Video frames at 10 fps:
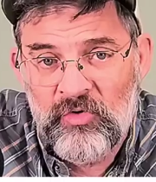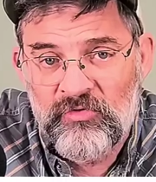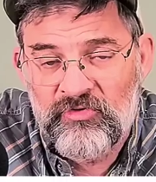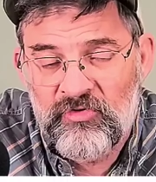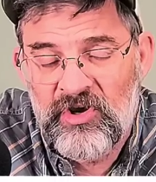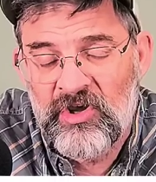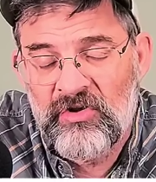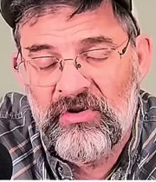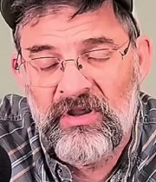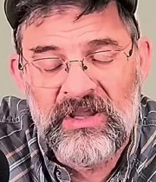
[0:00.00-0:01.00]
on the
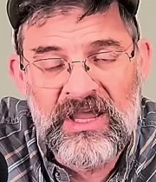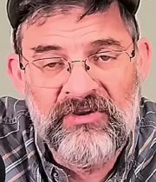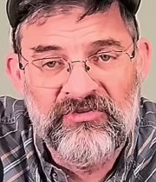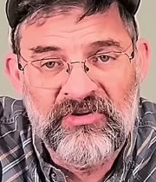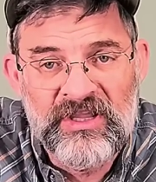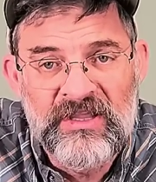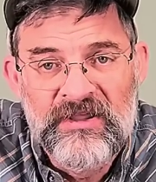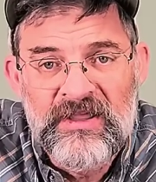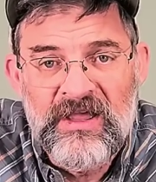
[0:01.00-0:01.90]
trail occasionally.